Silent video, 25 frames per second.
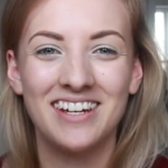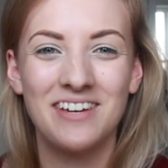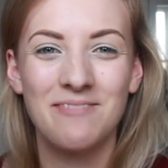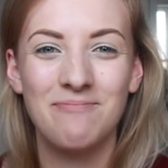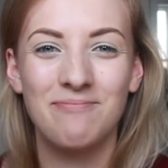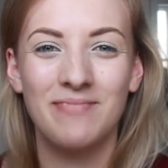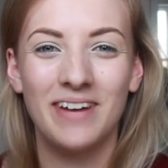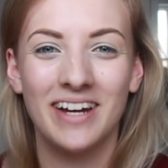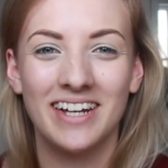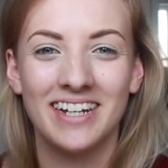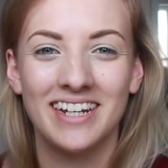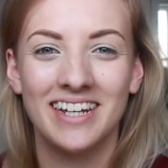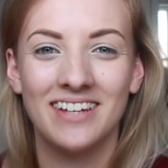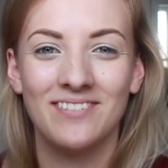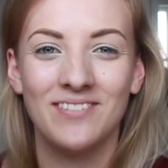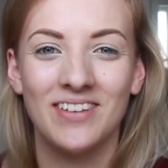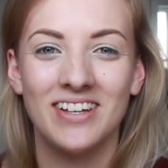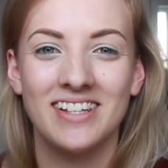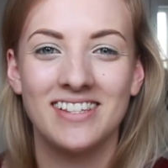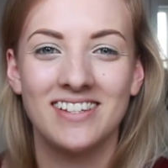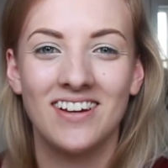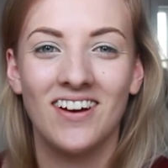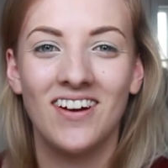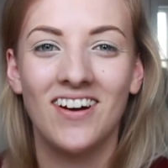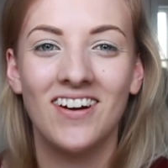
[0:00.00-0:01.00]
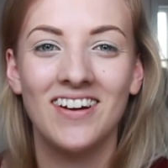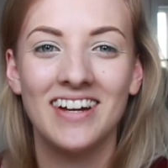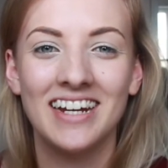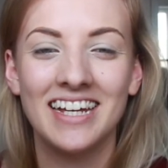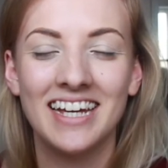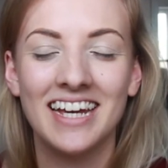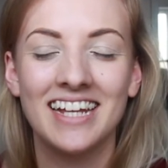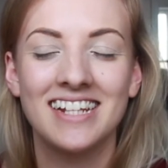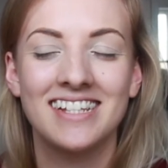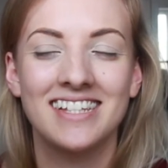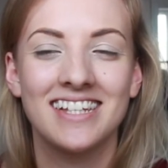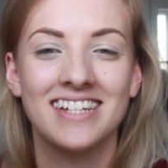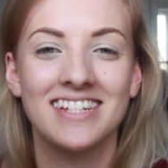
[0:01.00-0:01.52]
my name is Holly
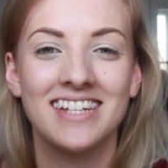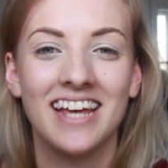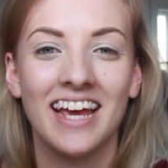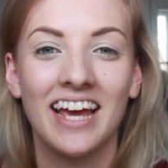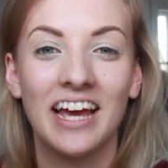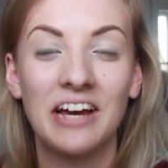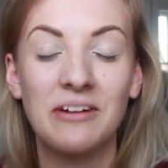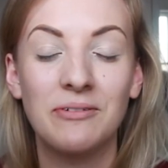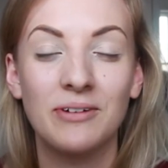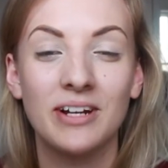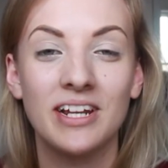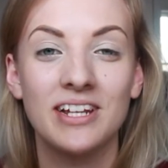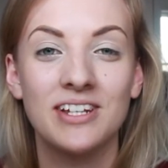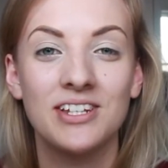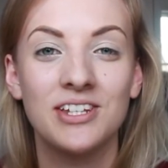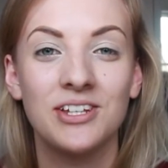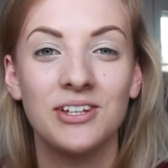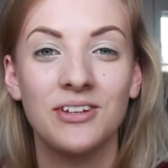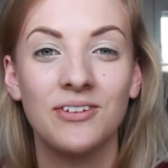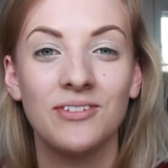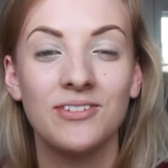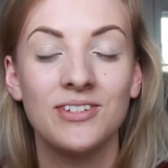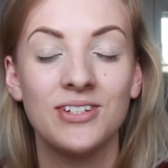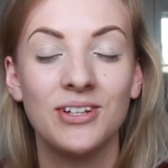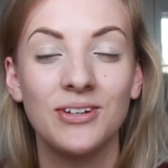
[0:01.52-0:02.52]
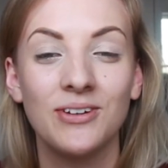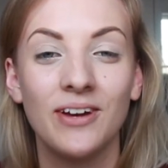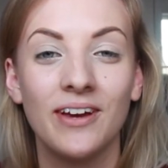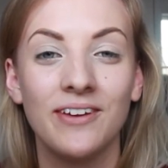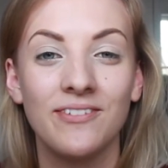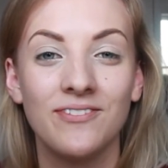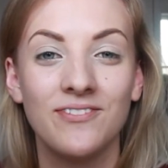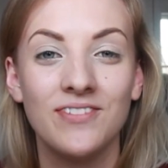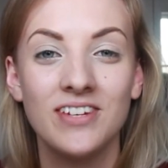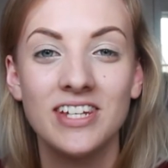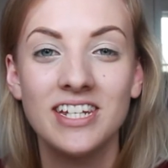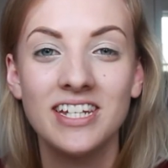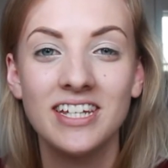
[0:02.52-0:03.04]
and today I wanted to do a
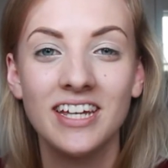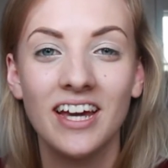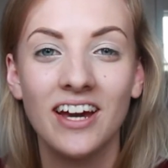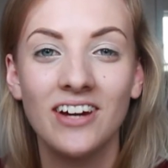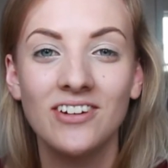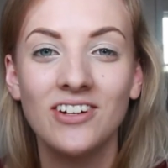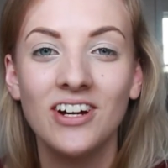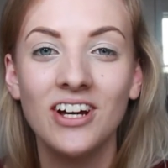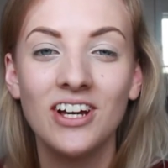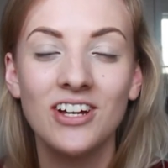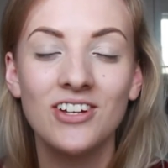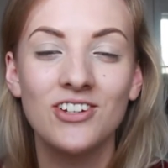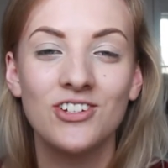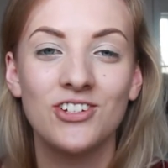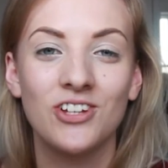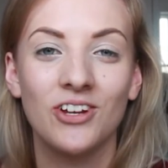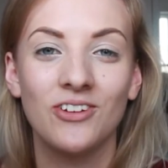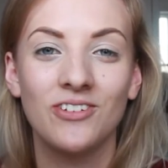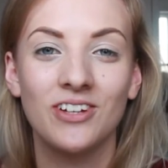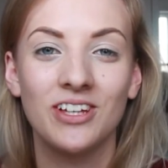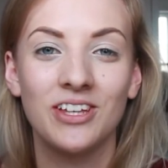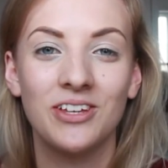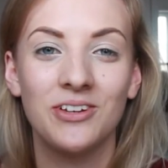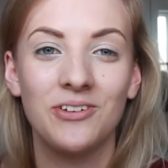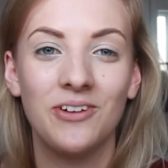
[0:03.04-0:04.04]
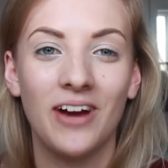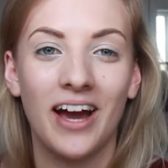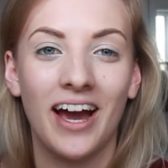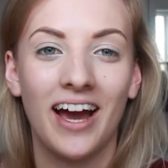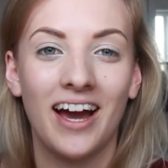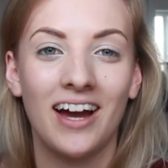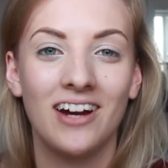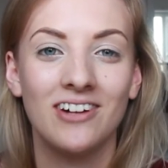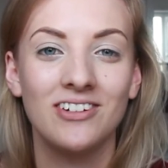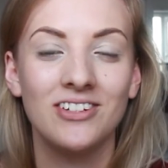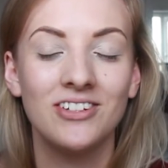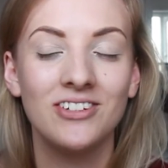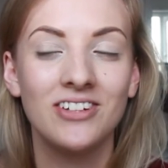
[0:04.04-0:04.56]
video showing you
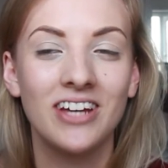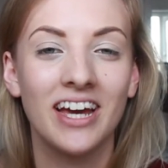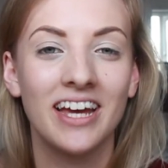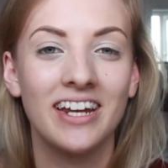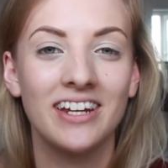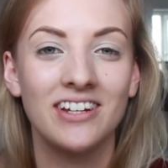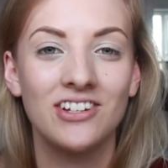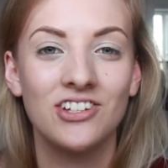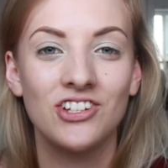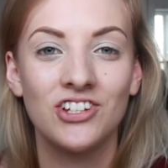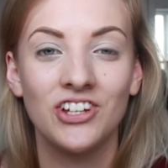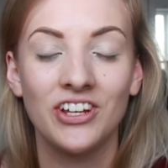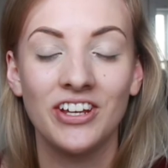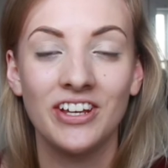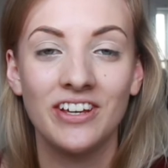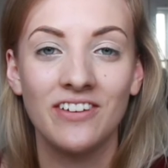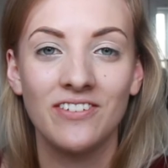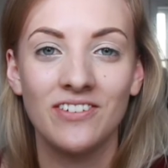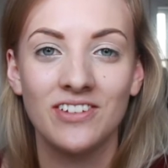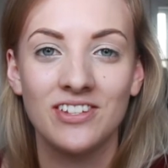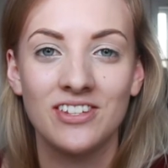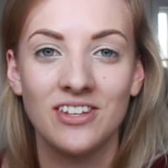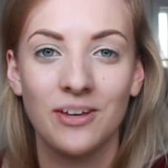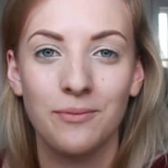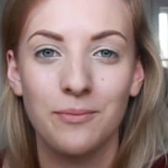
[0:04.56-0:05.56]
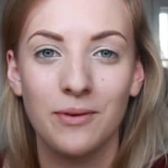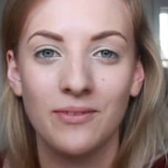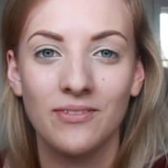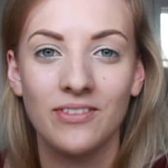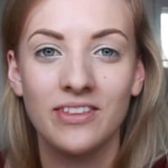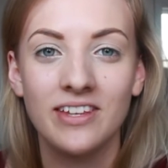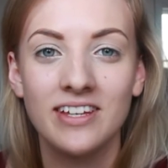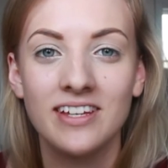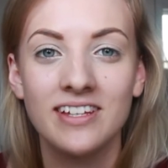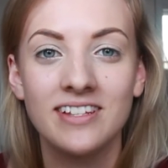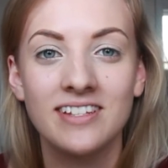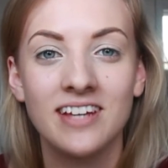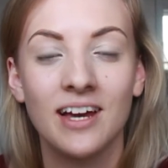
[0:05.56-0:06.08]
how you can achieve some of
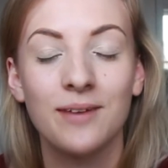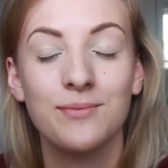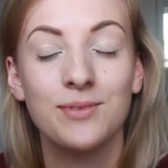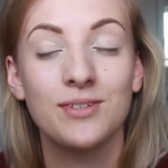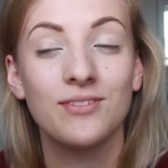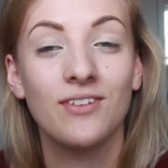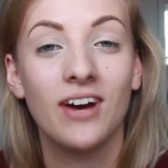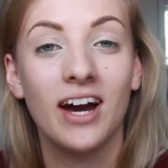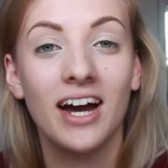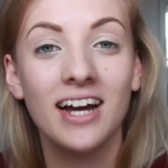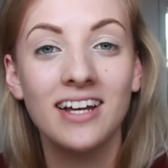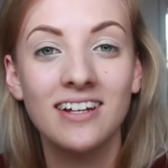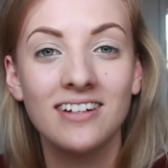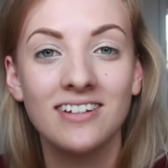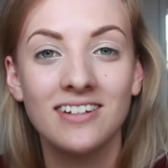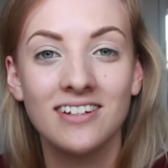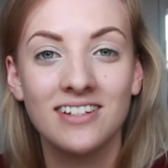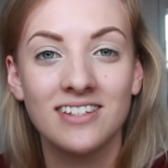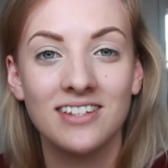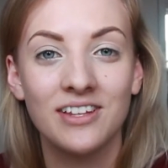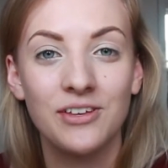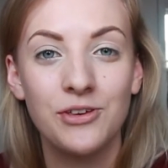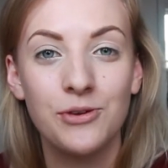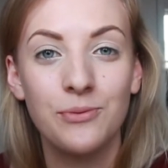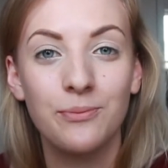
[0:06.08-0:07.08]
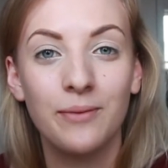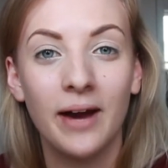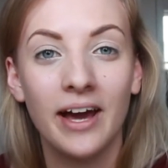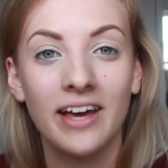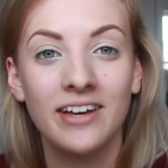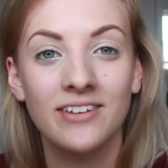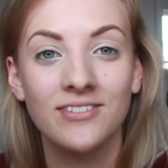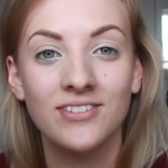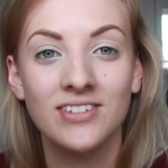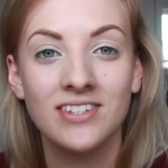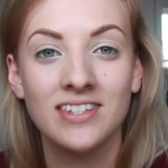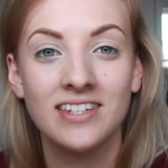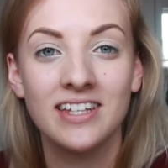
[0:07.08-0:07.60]
the types of eye looks that you might
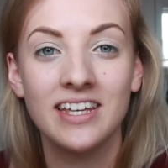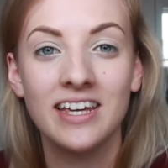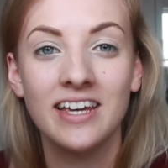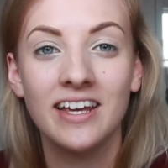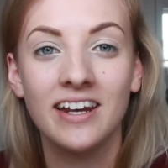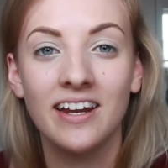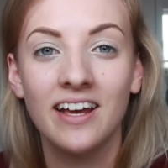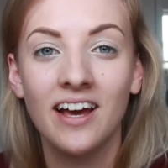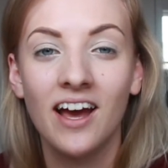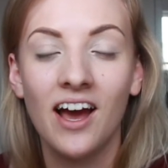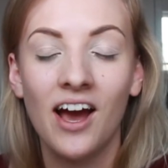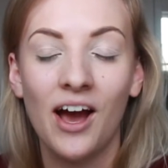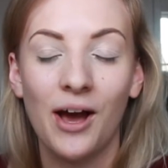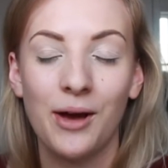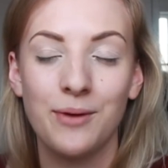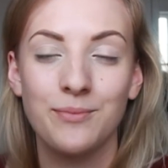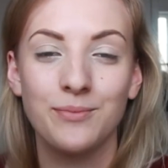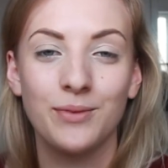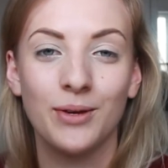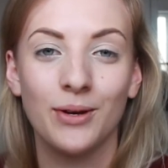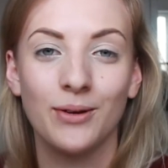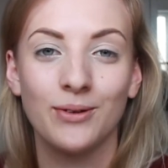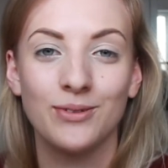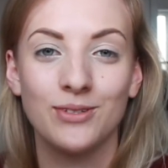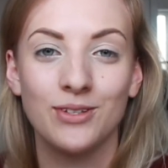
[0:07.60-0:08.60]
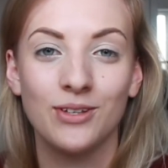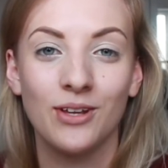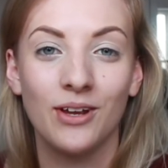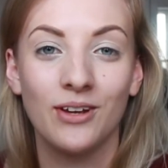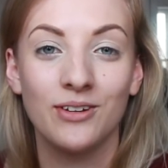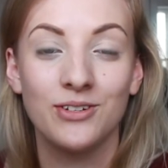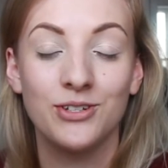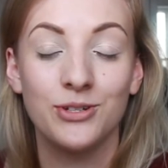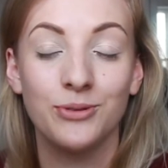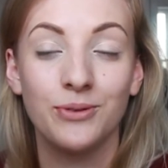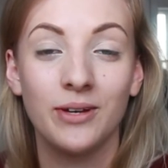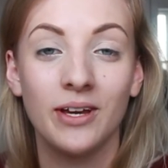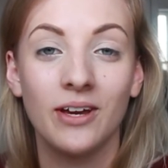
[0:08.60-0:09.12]
have seen girls that are
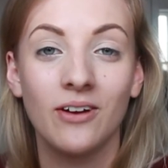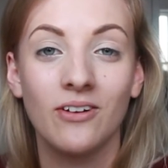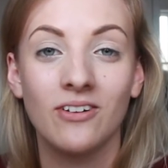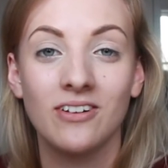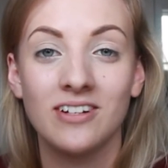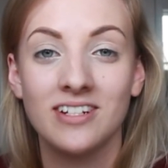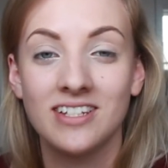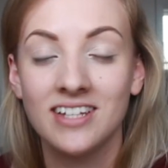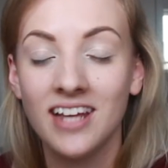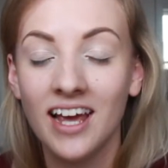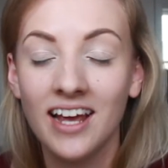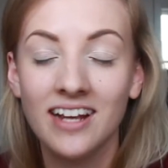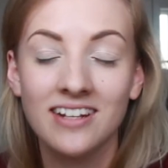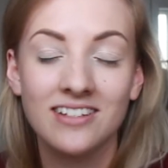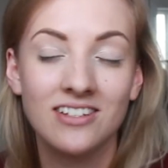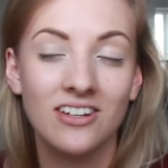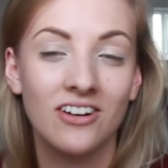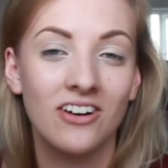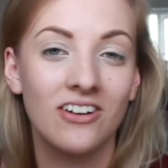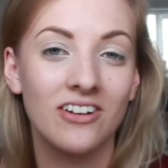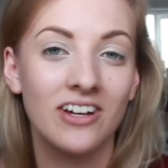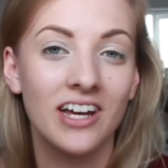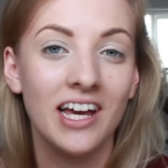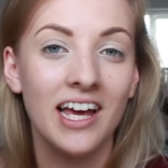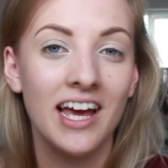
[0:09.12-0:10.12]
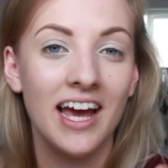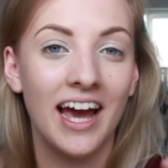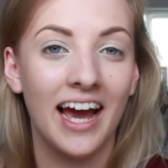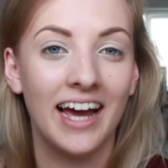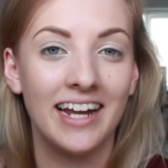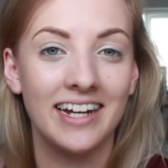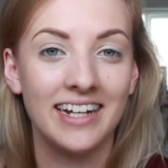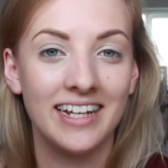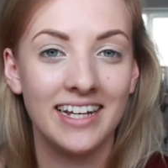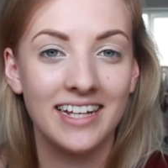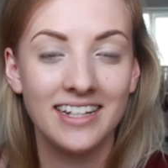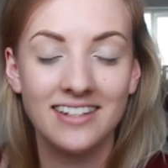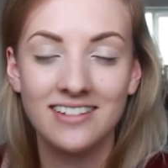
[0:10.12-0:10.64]
doing on TikTok
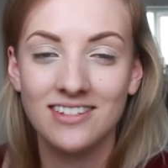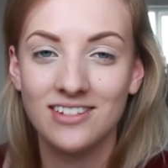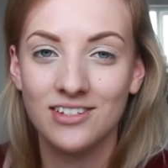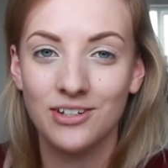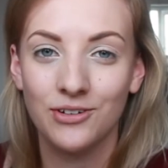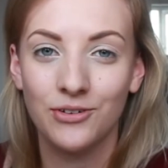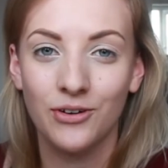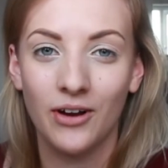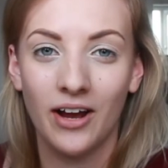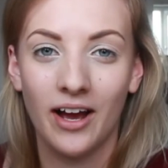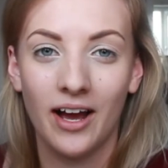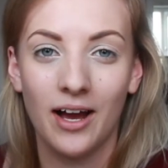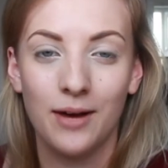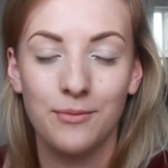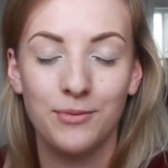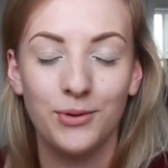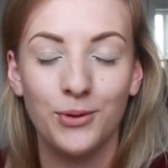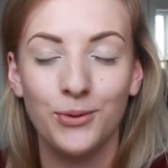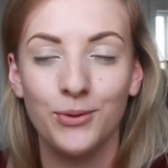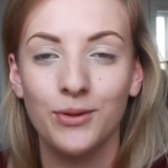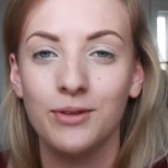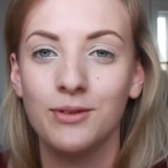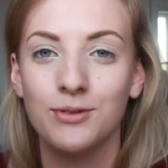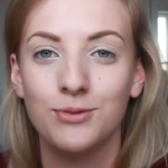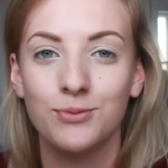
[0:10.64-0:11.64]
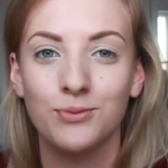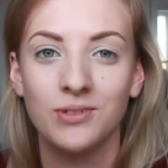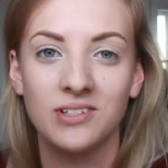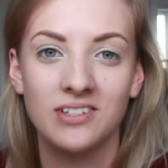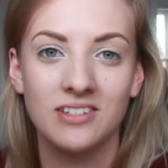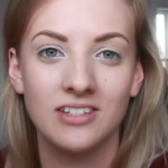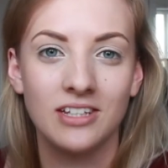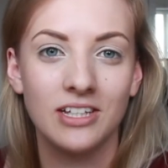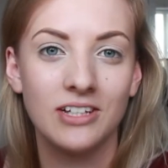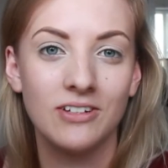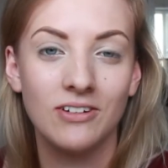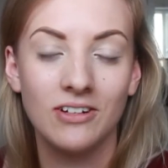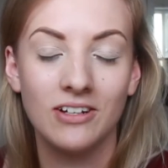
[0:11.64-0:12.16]
and Instagram, all those ones
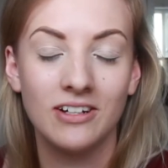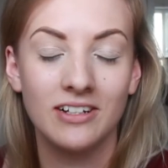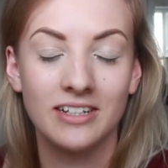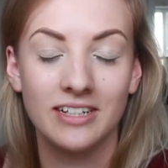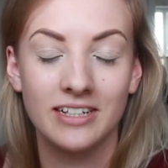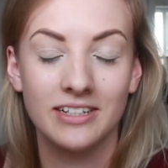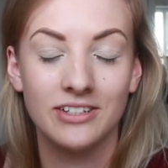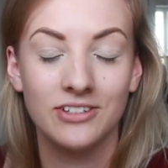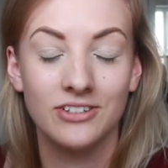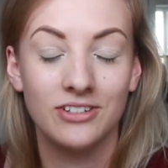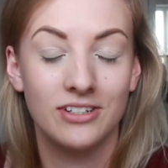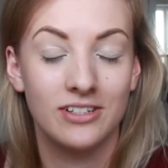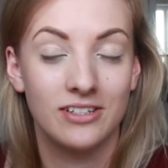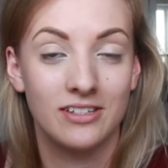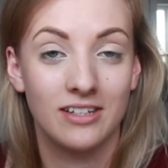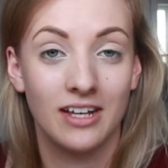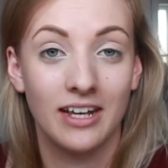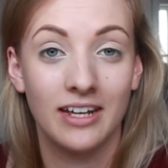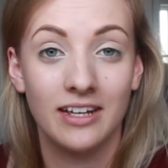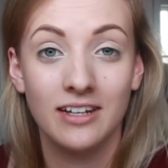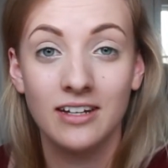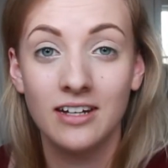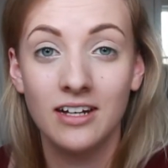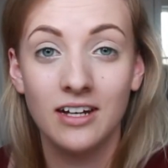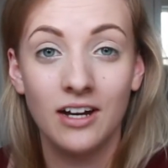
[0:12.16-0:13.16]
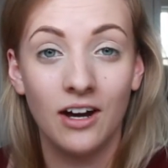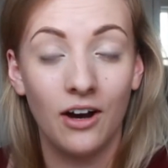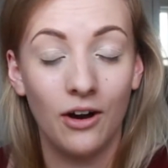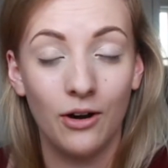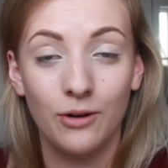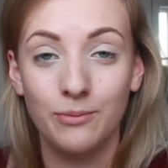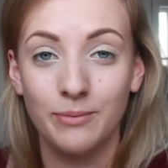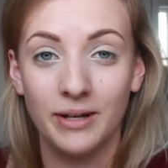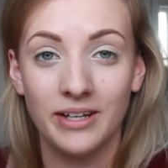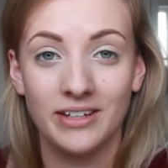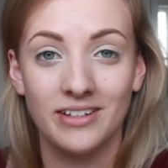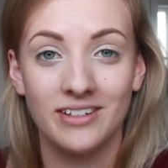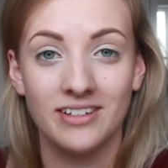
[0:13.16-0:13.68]
that you look and you're just like, oh
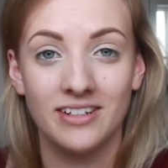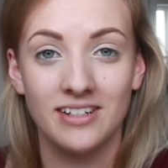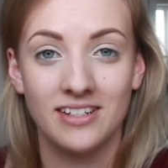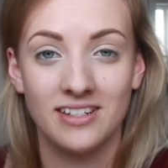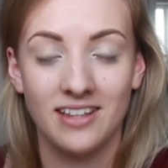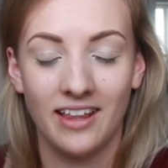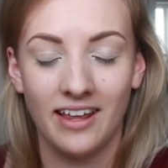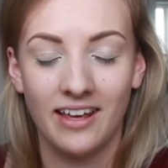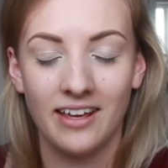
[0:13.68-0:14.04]
my goodness,